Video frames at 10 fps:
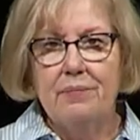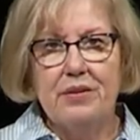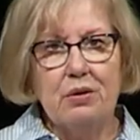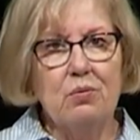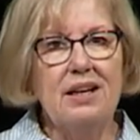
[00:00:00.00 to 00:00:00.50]

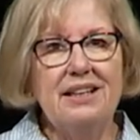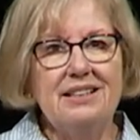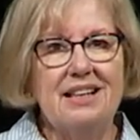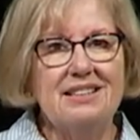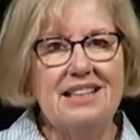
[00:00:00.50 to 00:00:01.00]
And what he
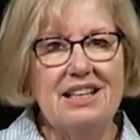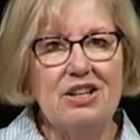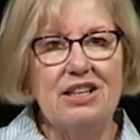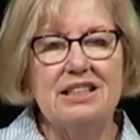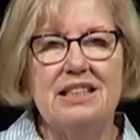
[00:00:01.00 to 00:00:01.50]
does
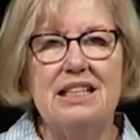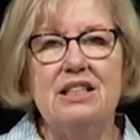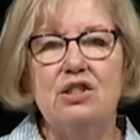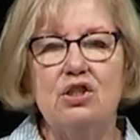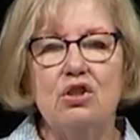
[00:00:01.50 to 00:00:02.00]
here is
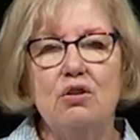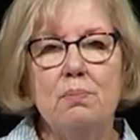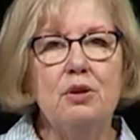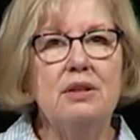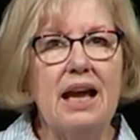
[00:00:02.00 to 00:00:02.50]
he
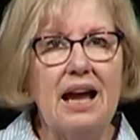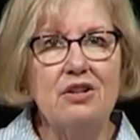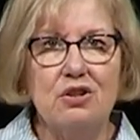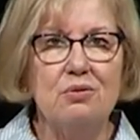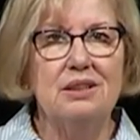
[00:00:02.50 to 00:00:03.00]

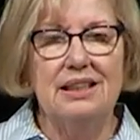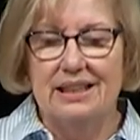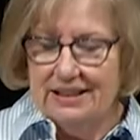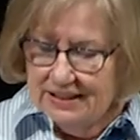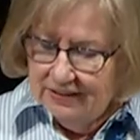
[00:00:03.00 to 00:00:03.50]

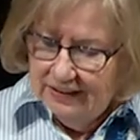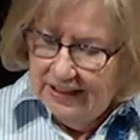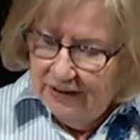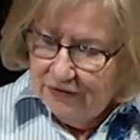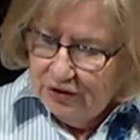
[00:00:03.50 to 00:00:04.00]
supernaturally
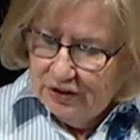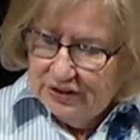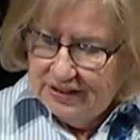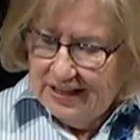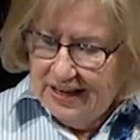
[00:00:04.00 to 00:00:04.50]

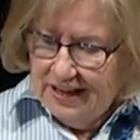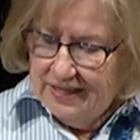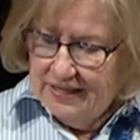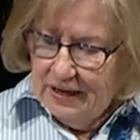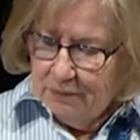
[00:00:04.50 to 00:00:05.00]
delivers uh,
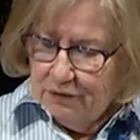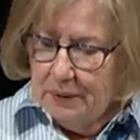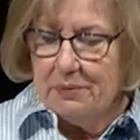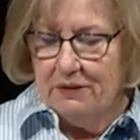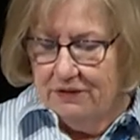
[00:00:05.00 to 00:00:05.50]
them
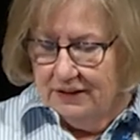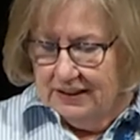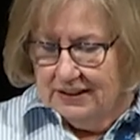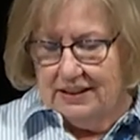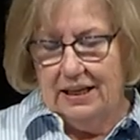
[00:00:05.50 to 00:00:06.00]
from the
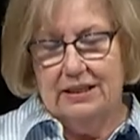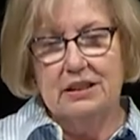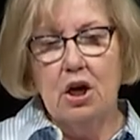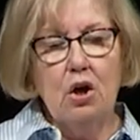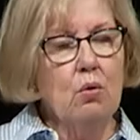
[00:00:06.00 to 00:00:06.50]

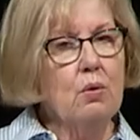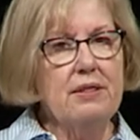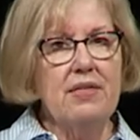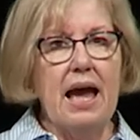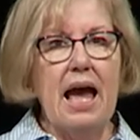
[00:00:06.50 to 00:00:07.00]
Philistines
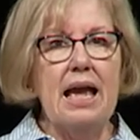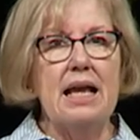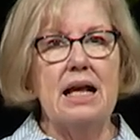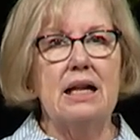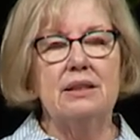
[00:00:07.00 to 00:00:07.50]
with
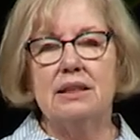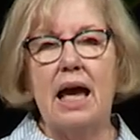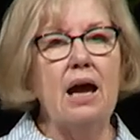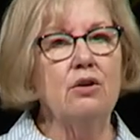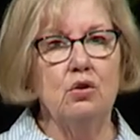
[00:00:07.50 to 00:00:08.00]
a
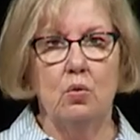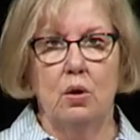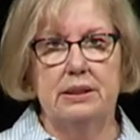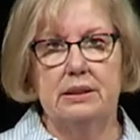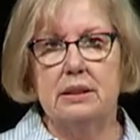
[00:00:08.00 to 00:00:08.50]
loud
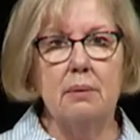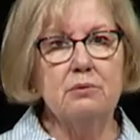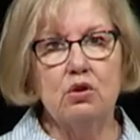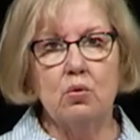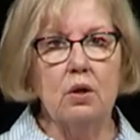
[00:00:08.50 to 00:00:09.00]
noise,
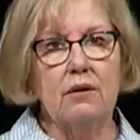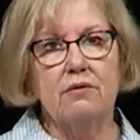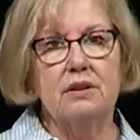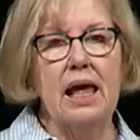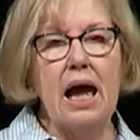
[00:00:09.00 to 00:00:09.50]
some sort
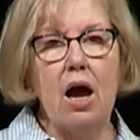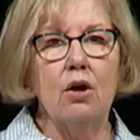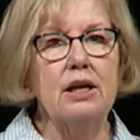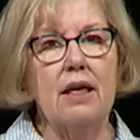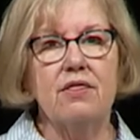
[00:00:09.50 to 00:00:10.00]
of
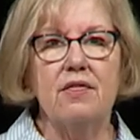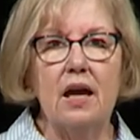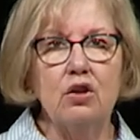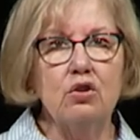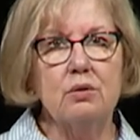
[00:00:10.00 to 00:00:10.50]
loud,
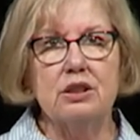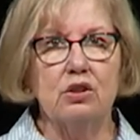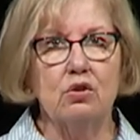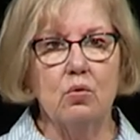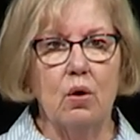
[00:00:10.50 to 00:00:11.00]

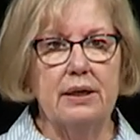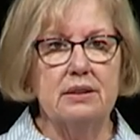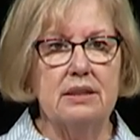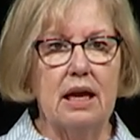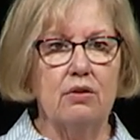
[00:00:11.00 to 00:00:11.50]
thunderous
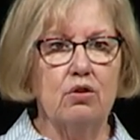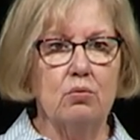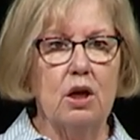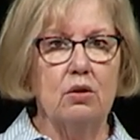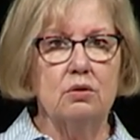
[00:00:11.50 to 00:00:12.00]
noise that
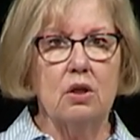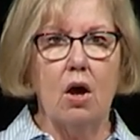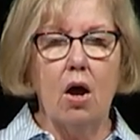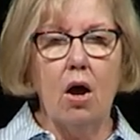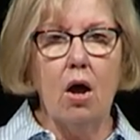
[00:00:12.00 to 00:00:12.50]
throws
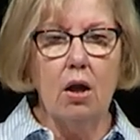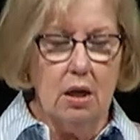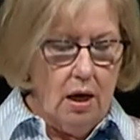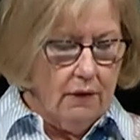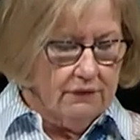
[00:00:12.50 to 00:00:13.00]

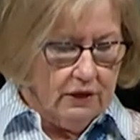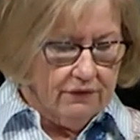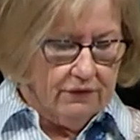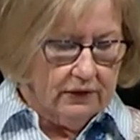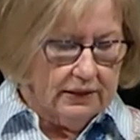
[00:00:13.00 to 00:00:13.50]
all of the
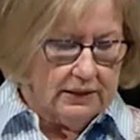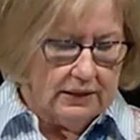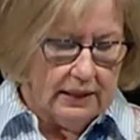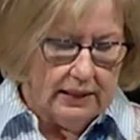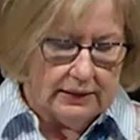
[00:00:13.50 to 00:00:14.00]

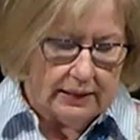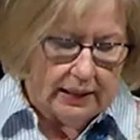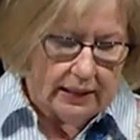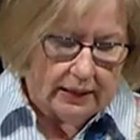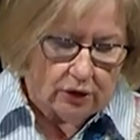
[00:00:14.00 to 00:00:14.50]
Philistines
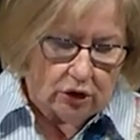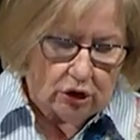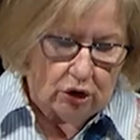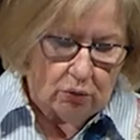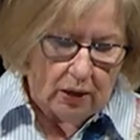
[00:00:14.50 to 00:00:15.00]

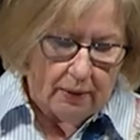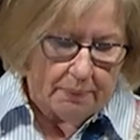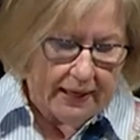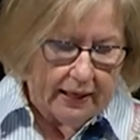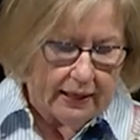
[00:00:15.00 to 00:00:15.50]
into a
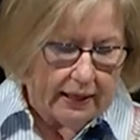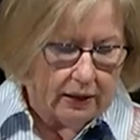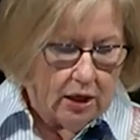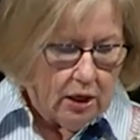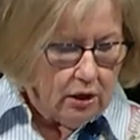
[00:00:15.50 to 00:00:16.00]

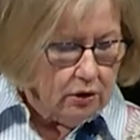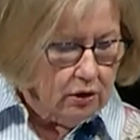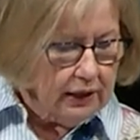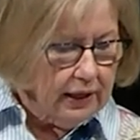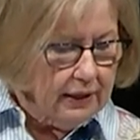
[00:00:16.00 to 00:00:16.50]
panic.
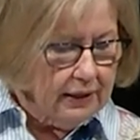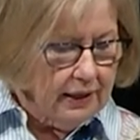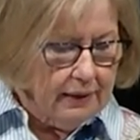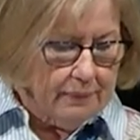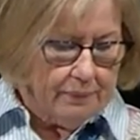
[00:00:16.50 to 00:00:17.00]
Look at
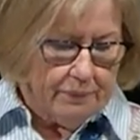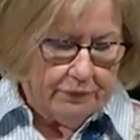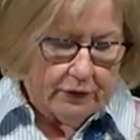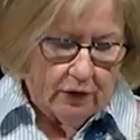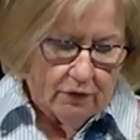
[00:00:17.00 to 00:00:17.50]
um,
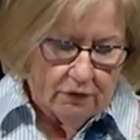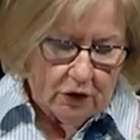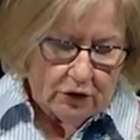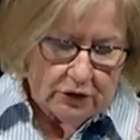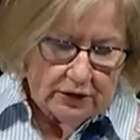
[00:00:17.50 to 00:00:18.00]

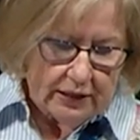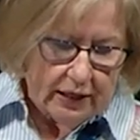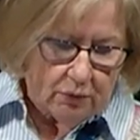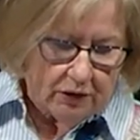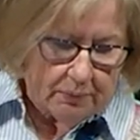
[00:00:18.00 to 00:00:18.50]
verse
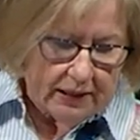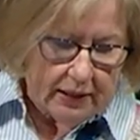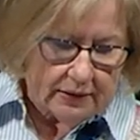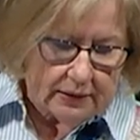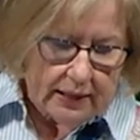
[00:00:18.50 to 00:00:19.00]
10 with me.
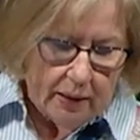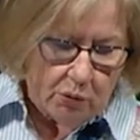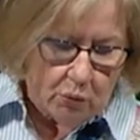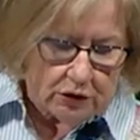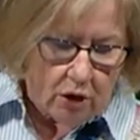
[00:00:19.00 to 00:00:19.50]
As
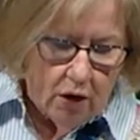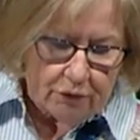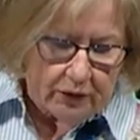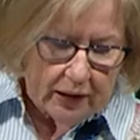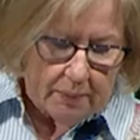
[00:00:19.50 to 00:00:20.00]
Samuel was
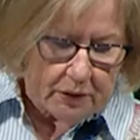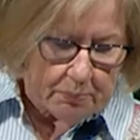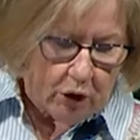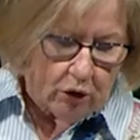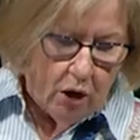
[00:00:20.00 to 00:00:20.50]
offering up the
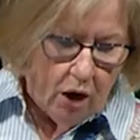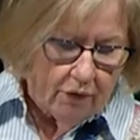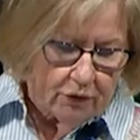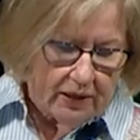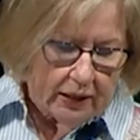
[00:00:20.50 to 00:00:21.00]
burnt
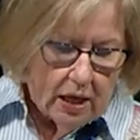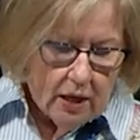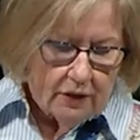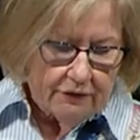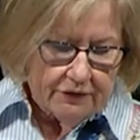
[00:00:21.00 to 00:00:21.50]
offering,
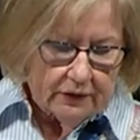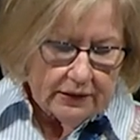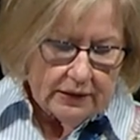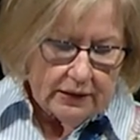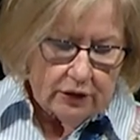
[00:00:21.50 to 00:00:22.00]
the
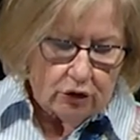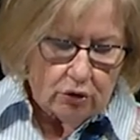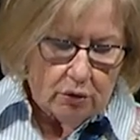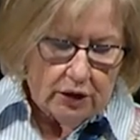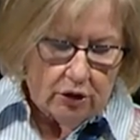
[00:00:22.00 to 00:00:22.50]
Philistines
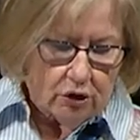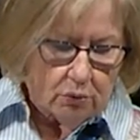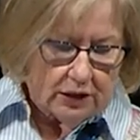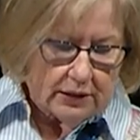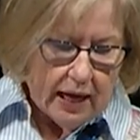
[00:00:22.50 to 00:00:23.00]
drew near
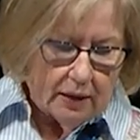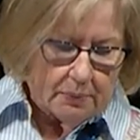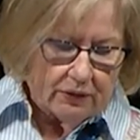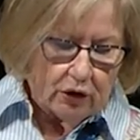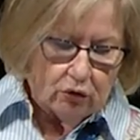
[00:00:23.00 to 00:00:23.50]
to attack,
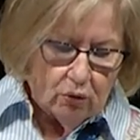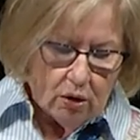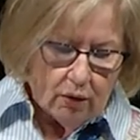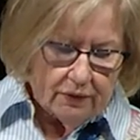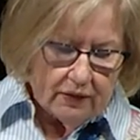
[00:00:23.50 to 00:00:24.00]
but the
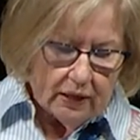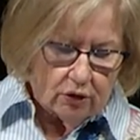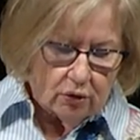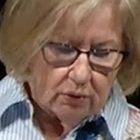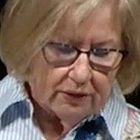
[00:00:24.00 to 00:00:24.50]
Lord
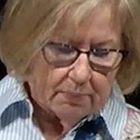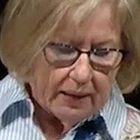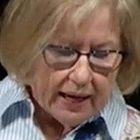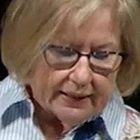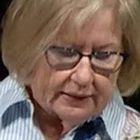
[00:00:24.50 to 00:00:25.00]
thundered with a
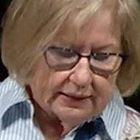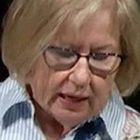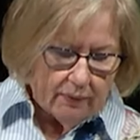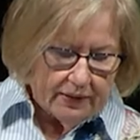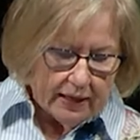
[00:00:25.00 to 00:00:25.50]
mighty
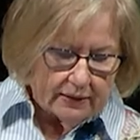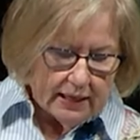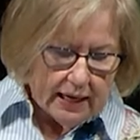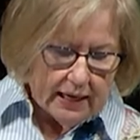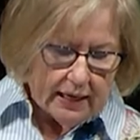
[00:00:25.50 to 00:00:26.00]
sound that
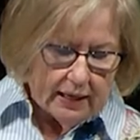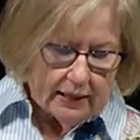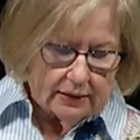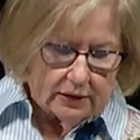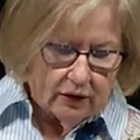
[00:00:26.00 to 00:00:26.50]
day
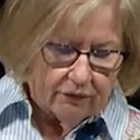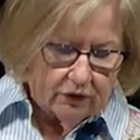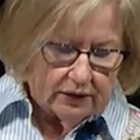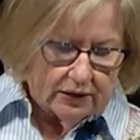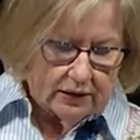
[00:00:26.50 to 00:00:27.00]
against the
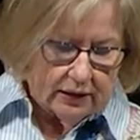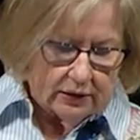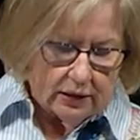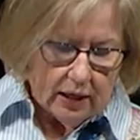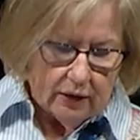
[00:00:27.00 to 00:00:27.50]

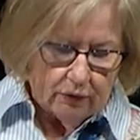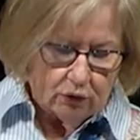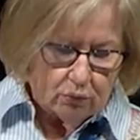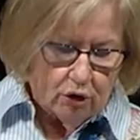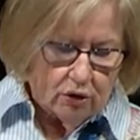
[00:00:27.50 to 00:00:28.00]
Philistines and
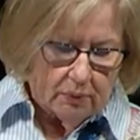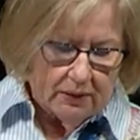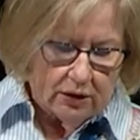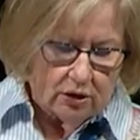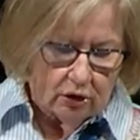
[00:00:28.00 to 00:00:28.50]
threw them
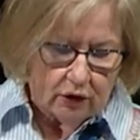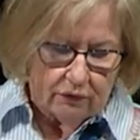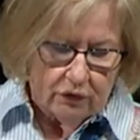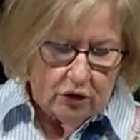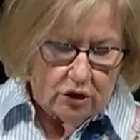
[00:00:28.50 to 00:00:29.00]
into
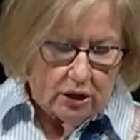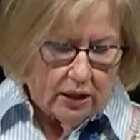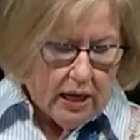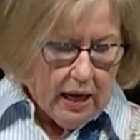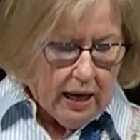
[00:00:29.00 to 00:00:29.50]
confusion,
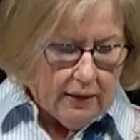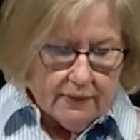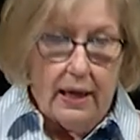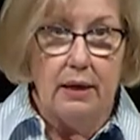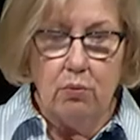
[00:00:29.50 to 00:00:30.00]
and
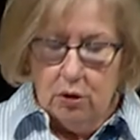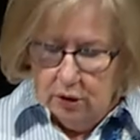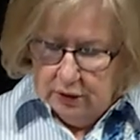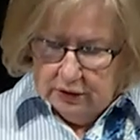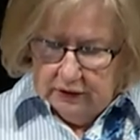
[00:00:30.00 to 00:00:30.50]
they
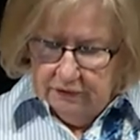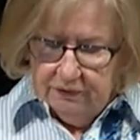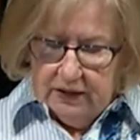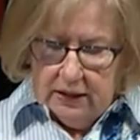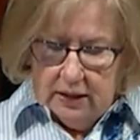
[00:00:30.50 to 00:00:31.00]
were
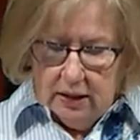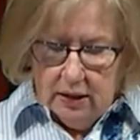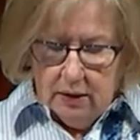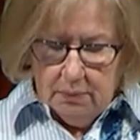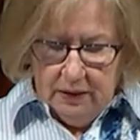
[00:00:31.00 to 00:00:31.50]

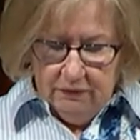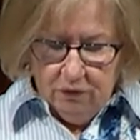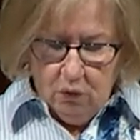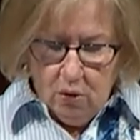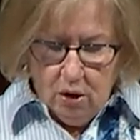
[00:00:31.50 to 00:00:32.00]
defeated
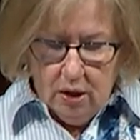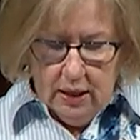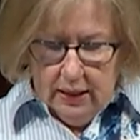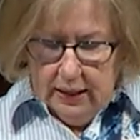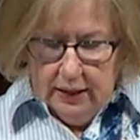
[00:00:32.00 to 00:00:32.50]
before
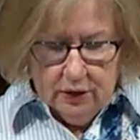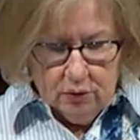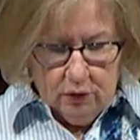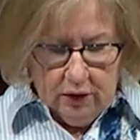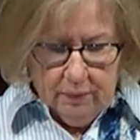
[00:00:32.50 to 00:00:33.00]

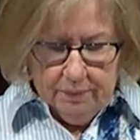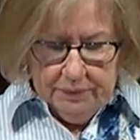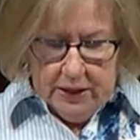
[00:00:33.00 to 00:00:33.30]
Israel.